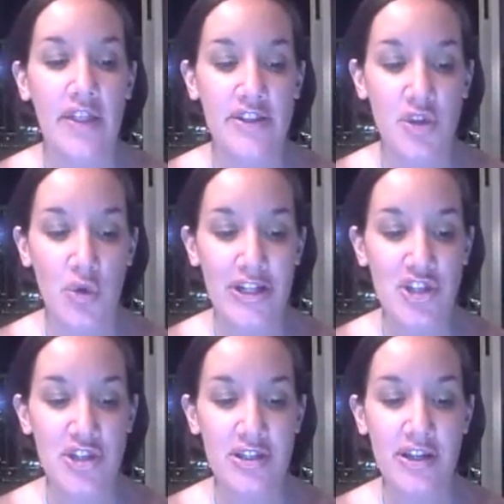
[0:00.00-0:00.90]
This
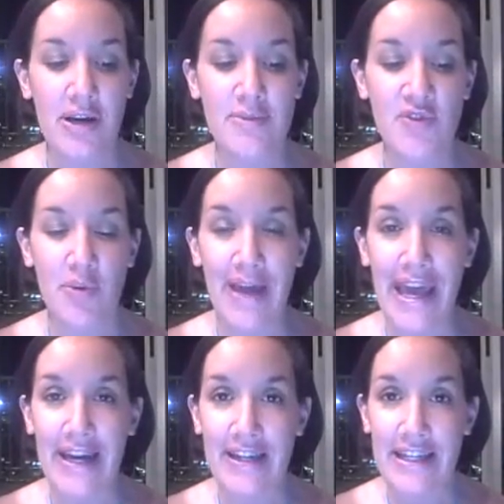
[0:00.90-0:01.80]
question comes from
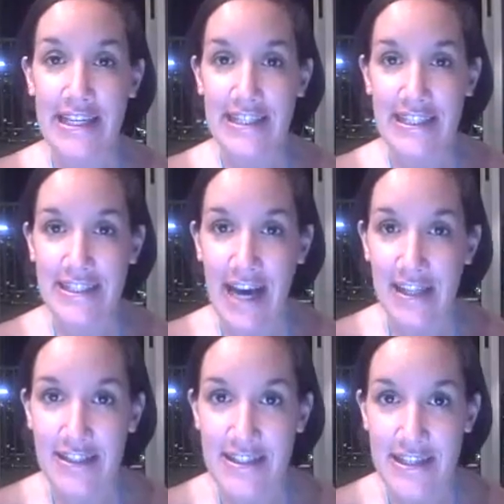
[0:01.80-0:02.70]
Anna in
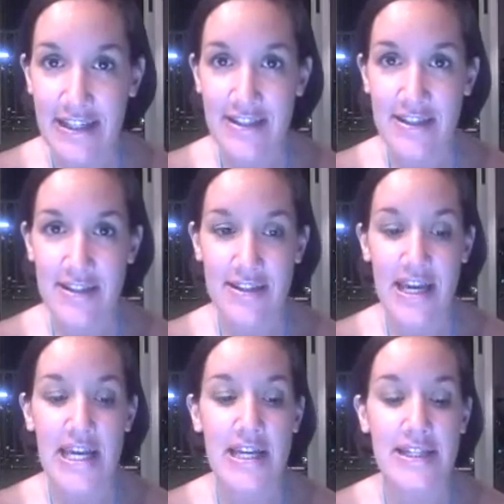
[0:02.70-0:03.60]
Dallas, Texas,
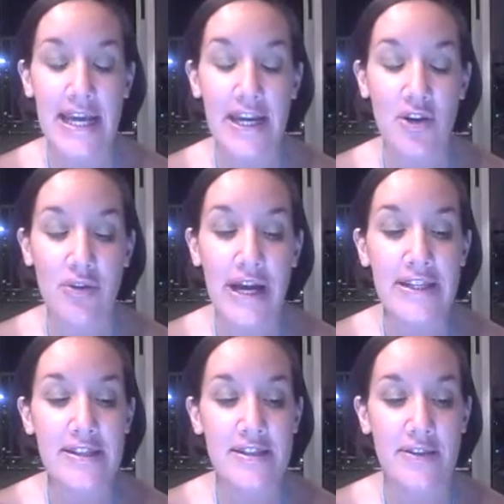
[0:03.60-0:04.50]
and Anna
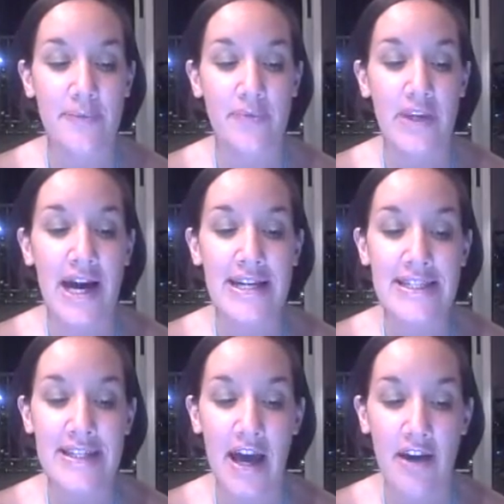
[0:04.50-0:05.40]
writes, "Hi
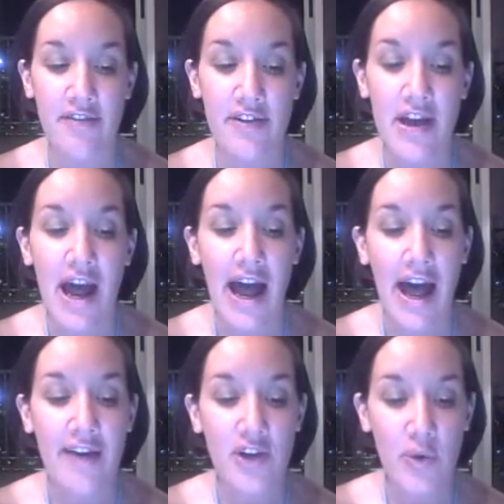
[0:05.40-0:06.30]
Steph, I
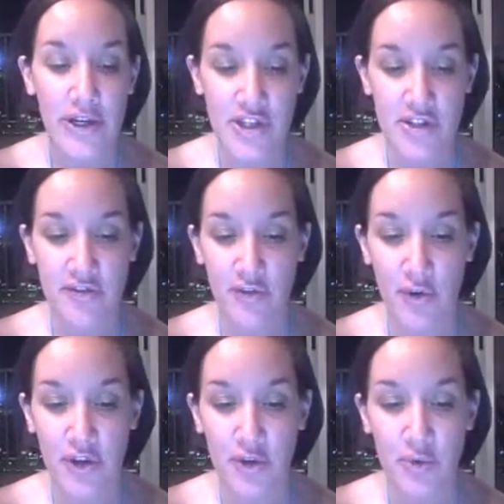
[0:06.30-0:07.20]
have a question
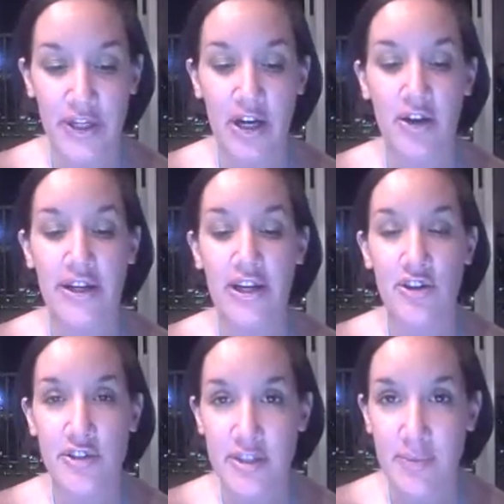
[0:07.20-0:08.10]
for you regarding
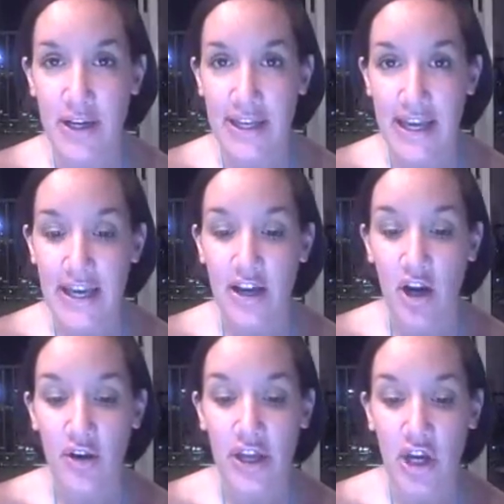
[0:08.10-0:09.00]
earnest money and
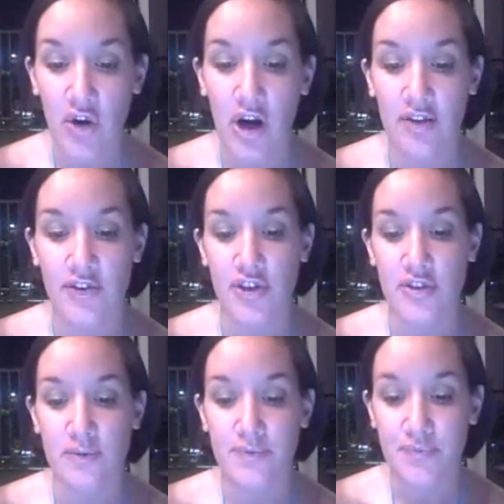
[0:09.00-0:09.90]
REO
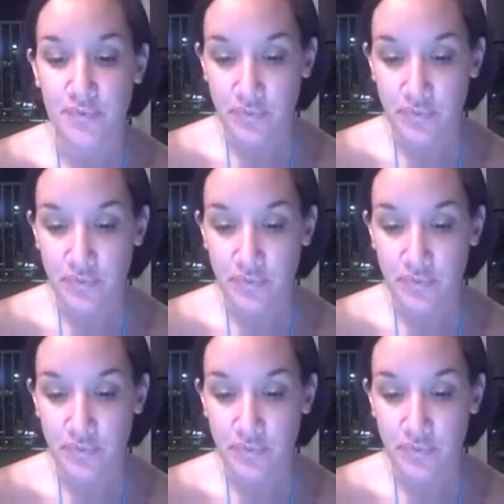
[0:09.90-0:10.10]
offers.